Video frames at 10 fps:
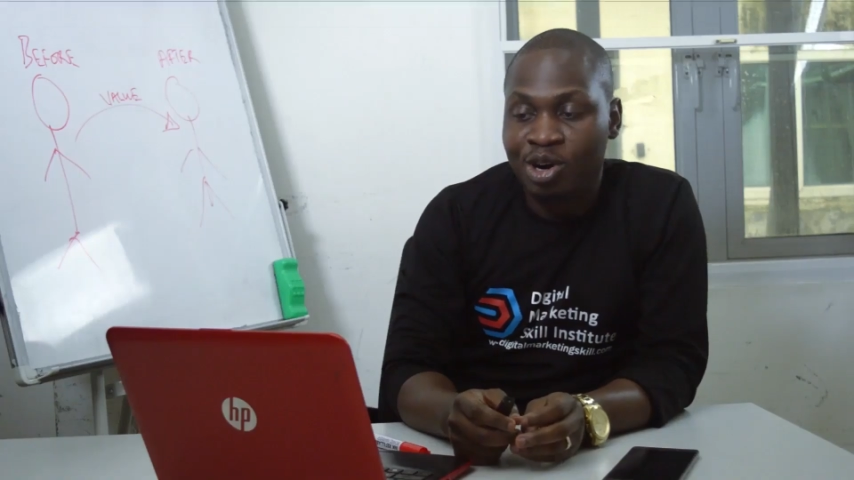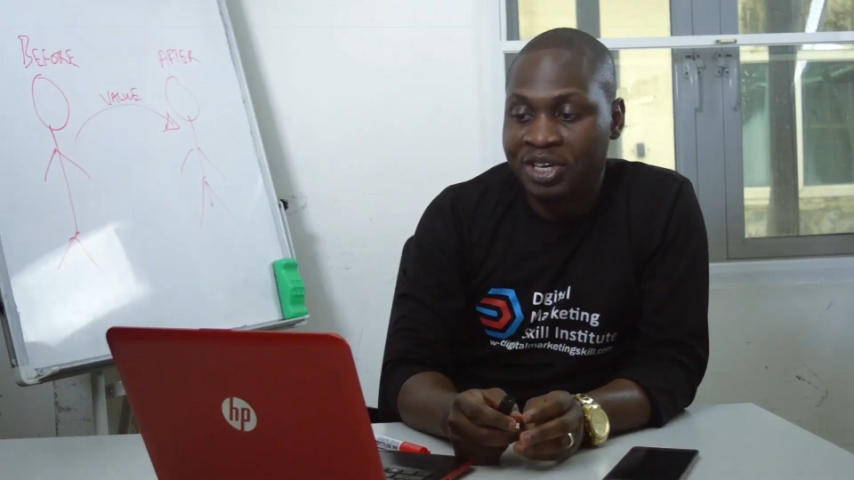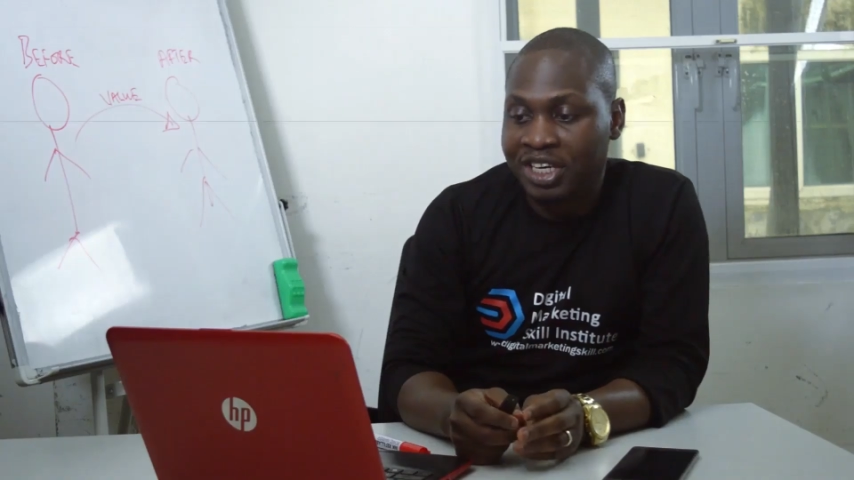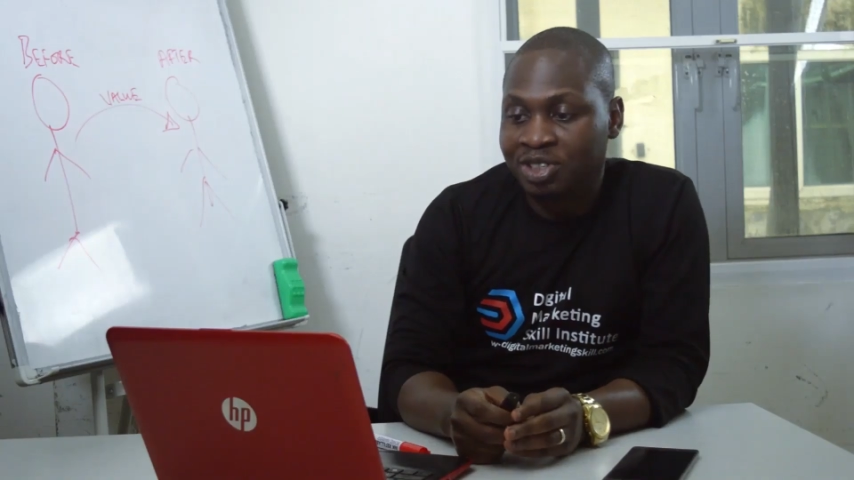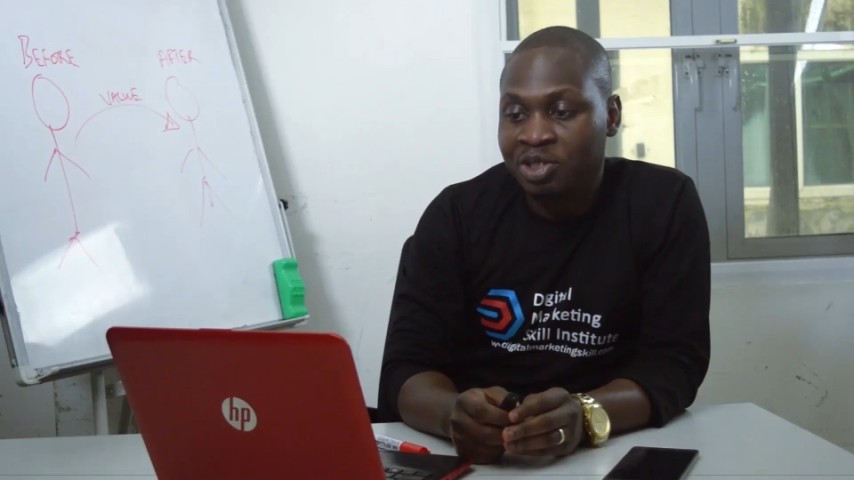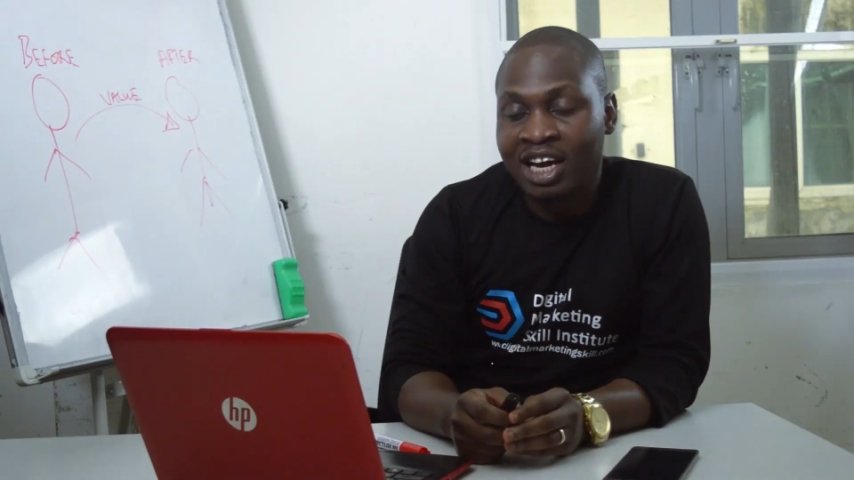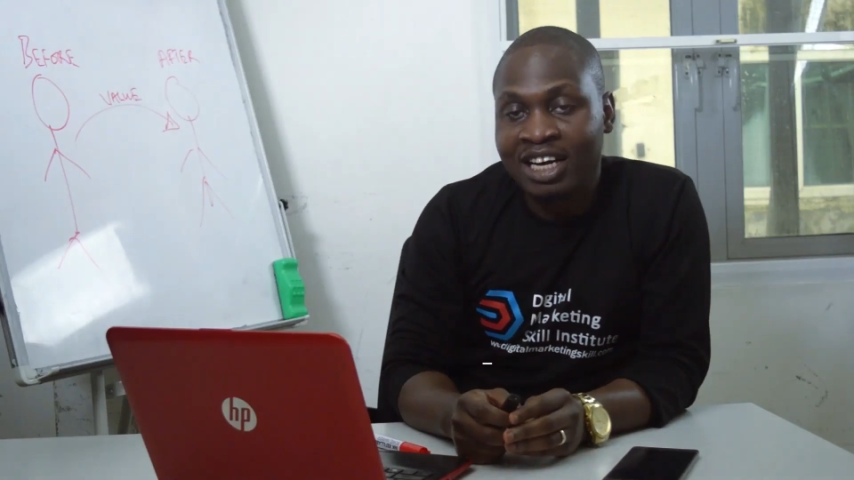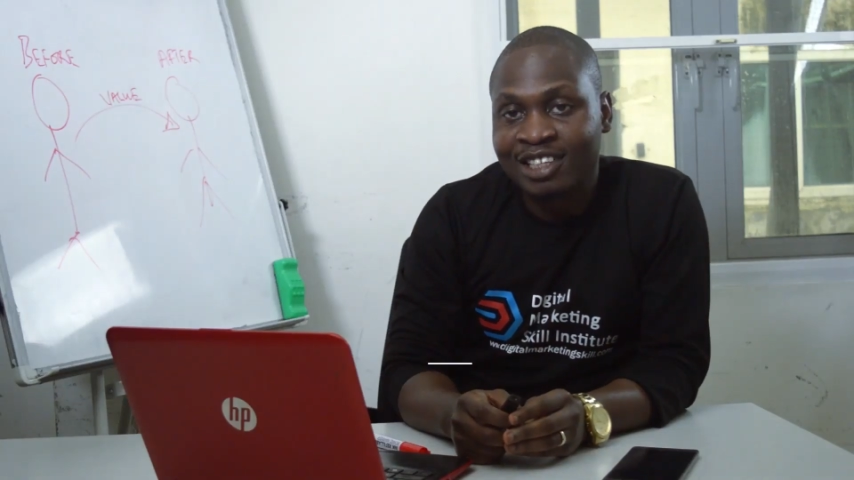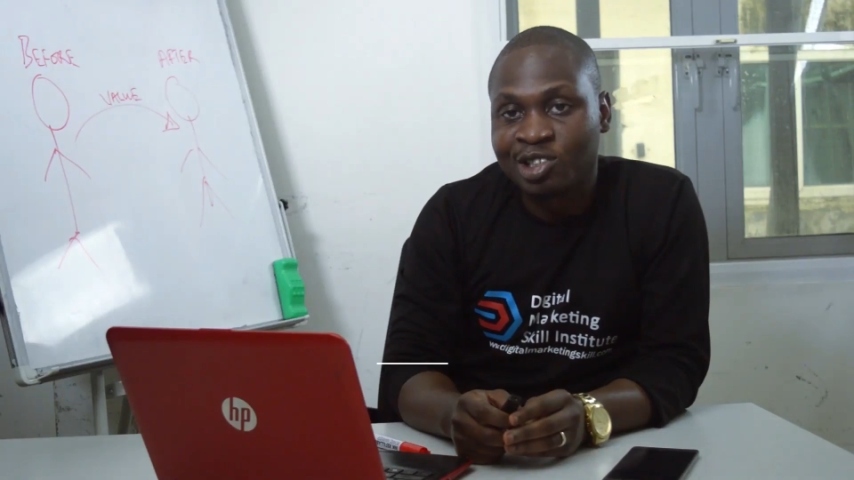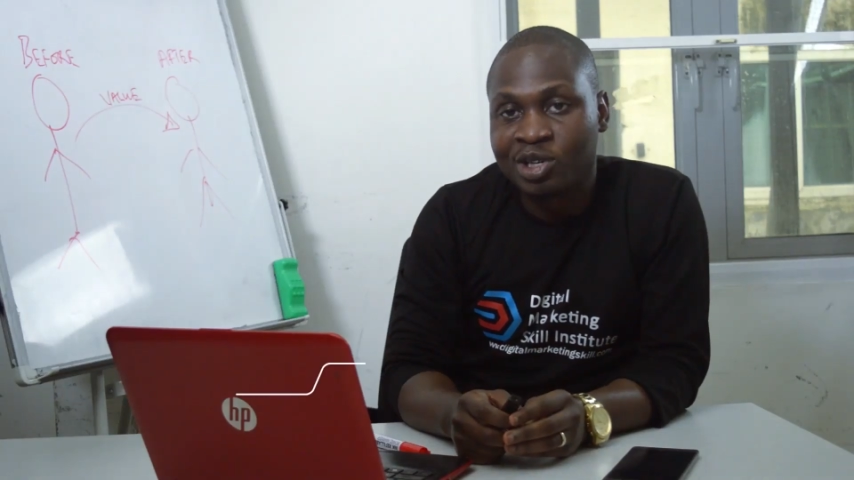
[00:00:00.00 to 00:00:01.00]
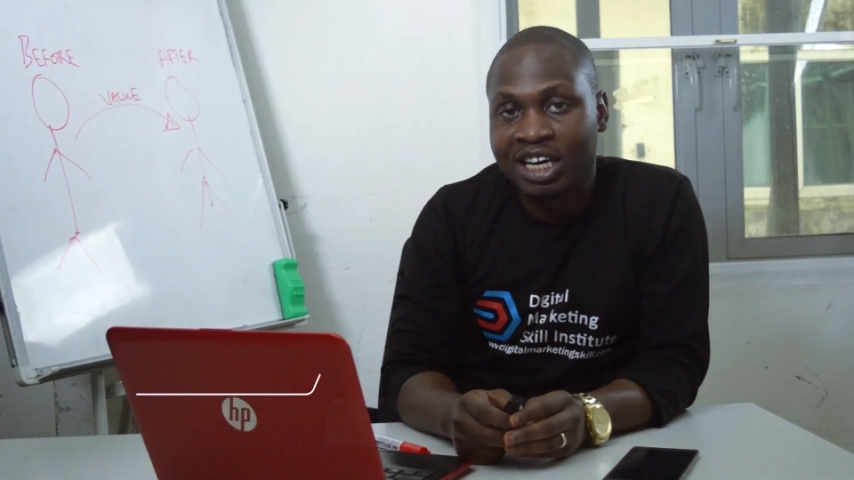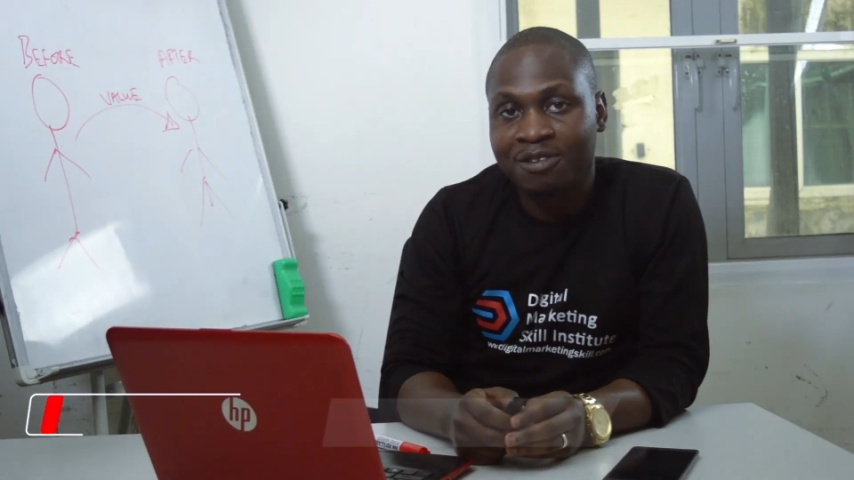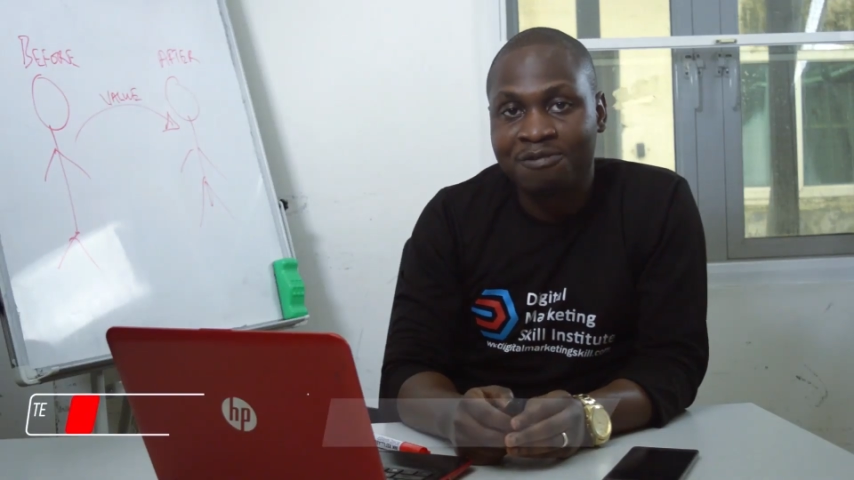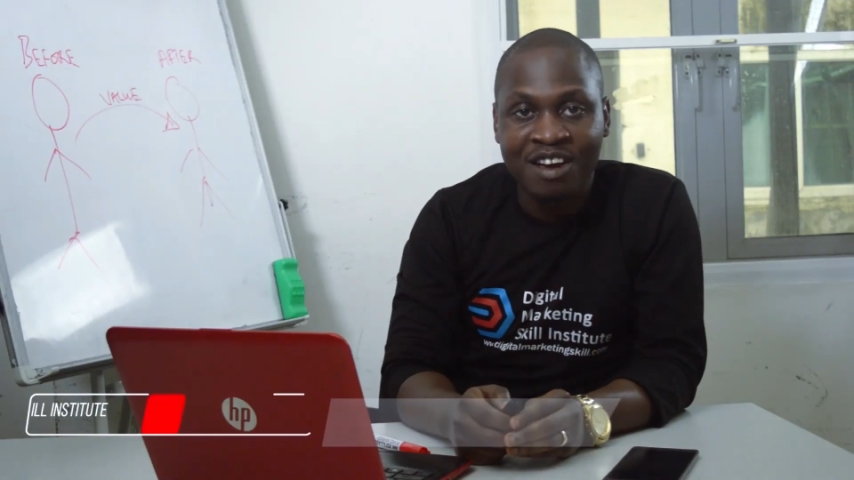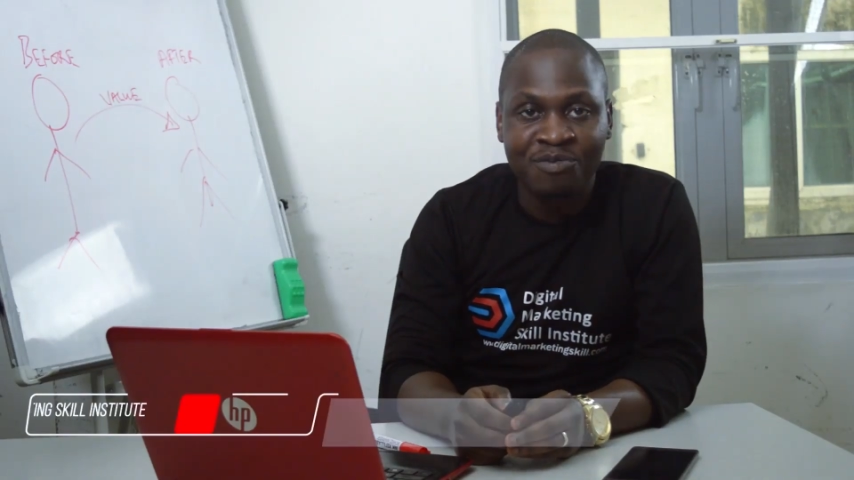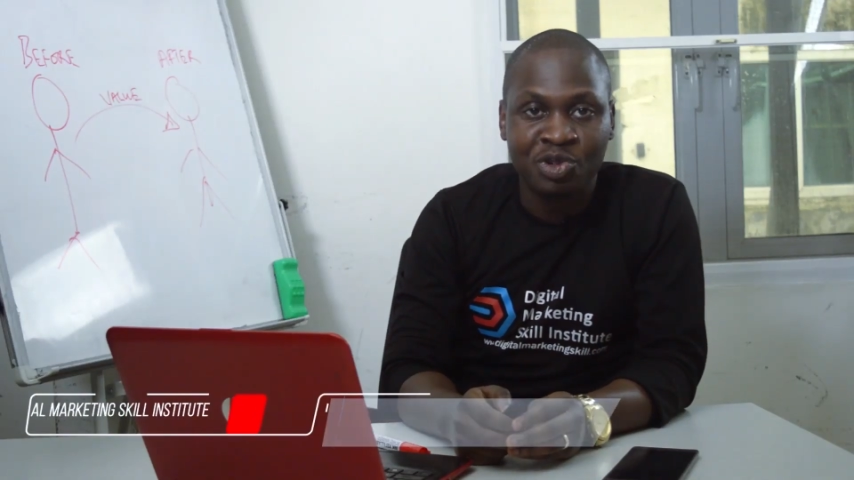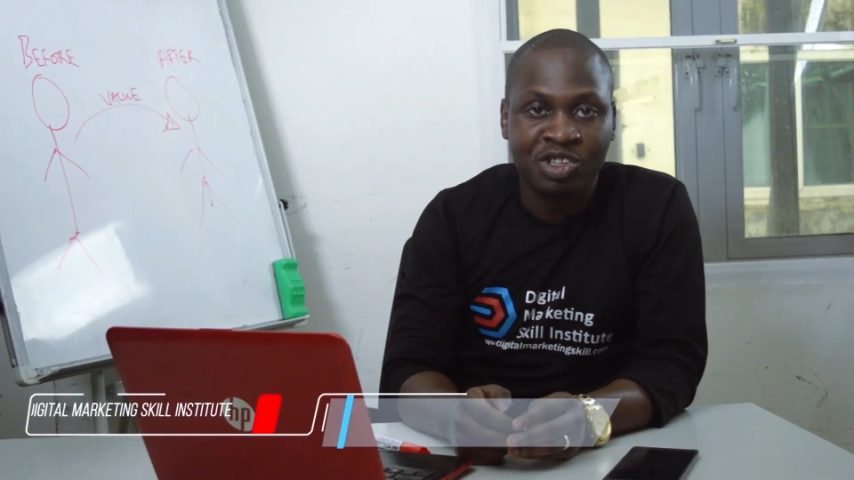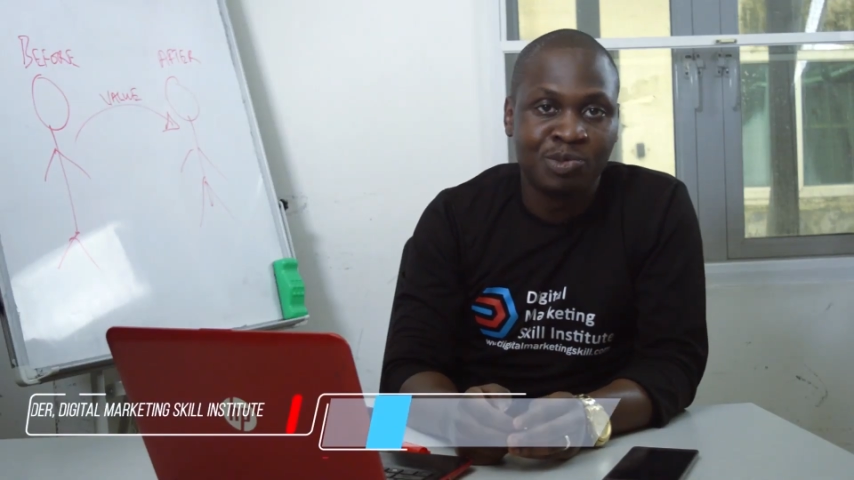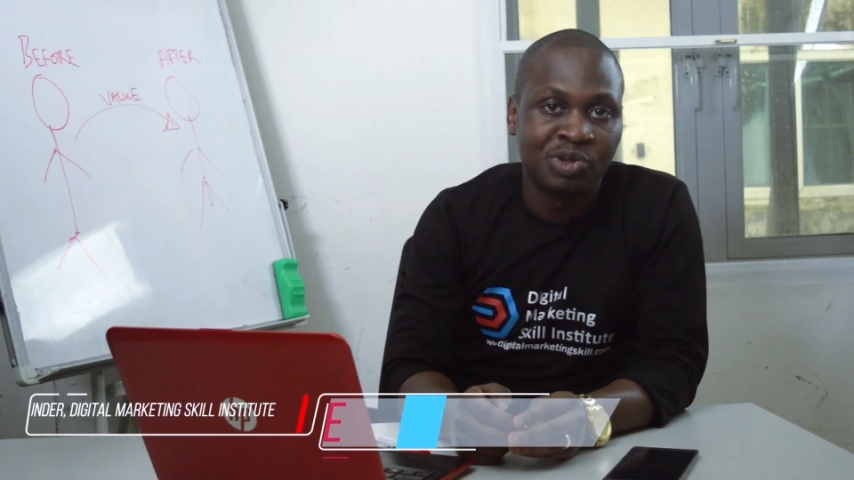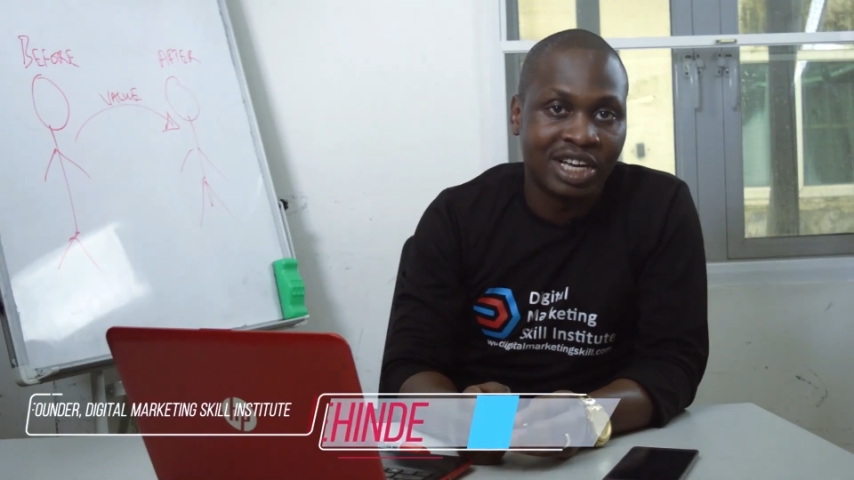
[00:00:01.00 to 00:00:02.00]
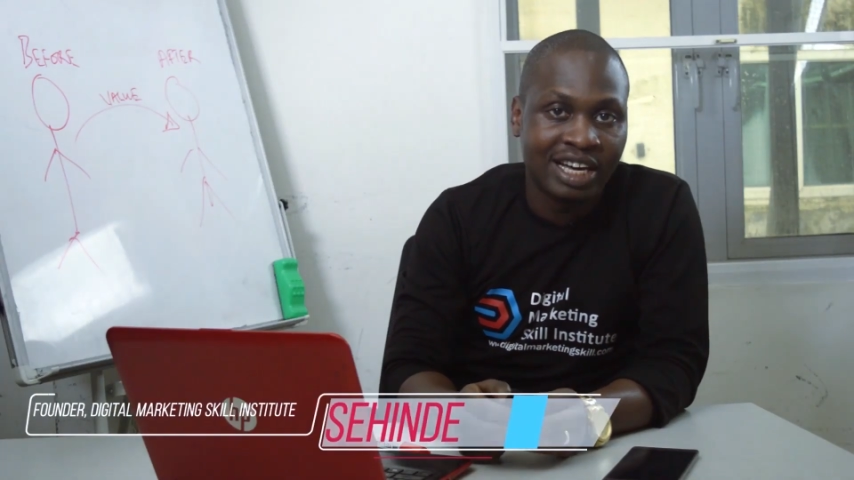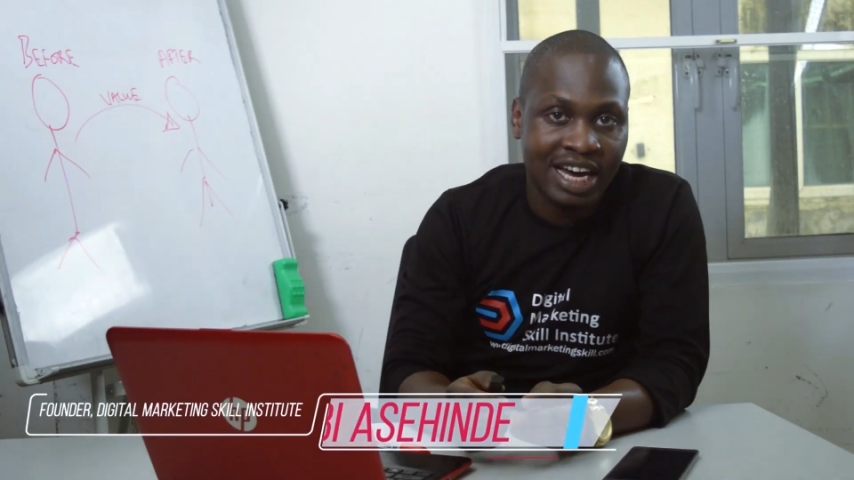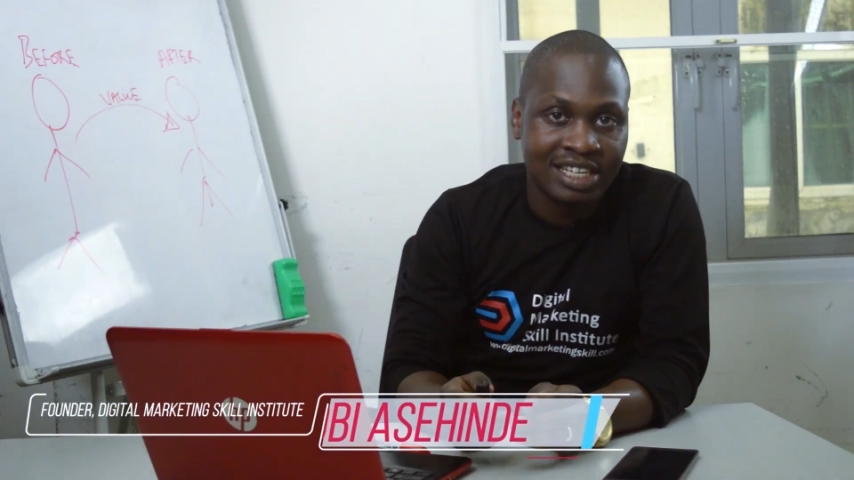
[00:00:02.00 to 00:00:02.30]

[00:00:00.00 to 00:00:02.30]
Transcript: Okay, so now let's look at the 5 principles that